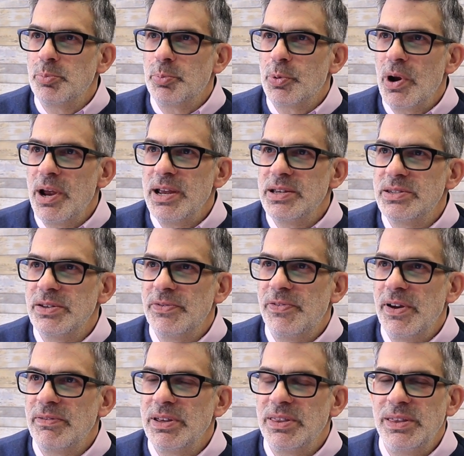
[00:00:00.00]
pray as if
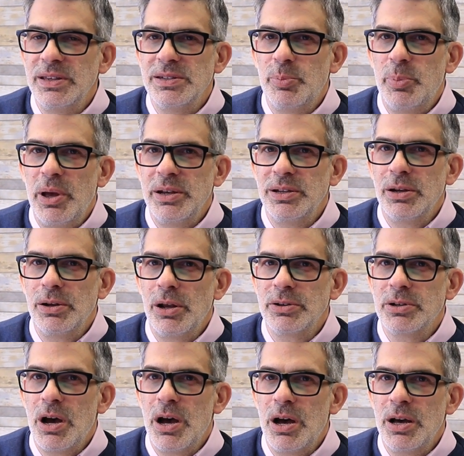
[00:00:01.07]
everything depended
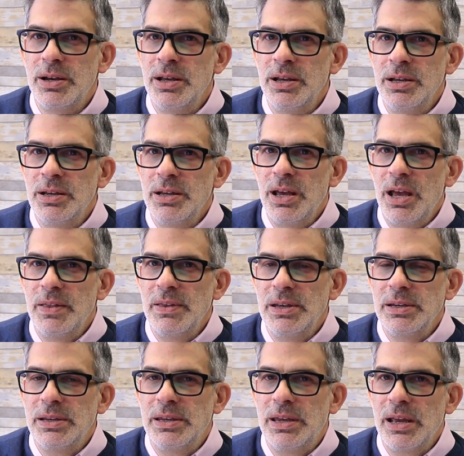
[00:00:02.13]
on God, and
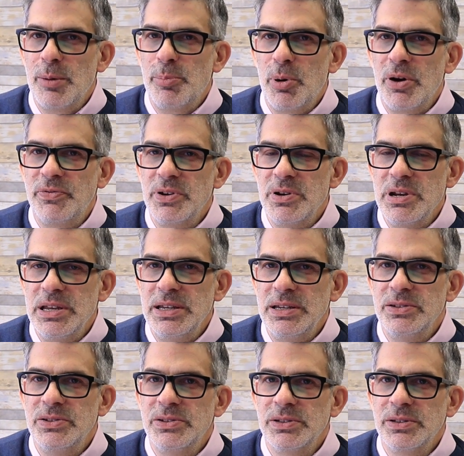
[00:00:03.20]
then get up off your
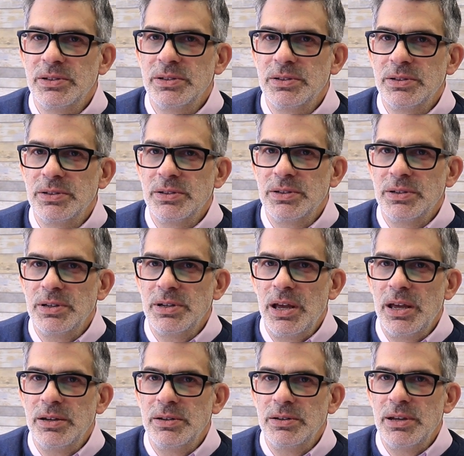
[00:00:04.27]
knees
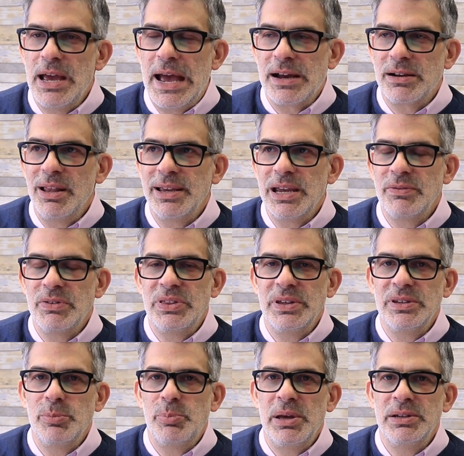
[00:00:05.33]
and act like
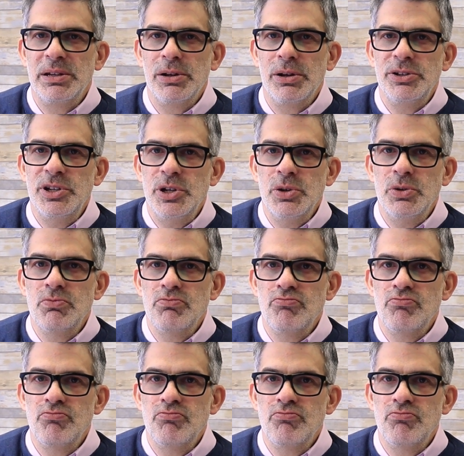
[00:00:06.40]
everything depended on you.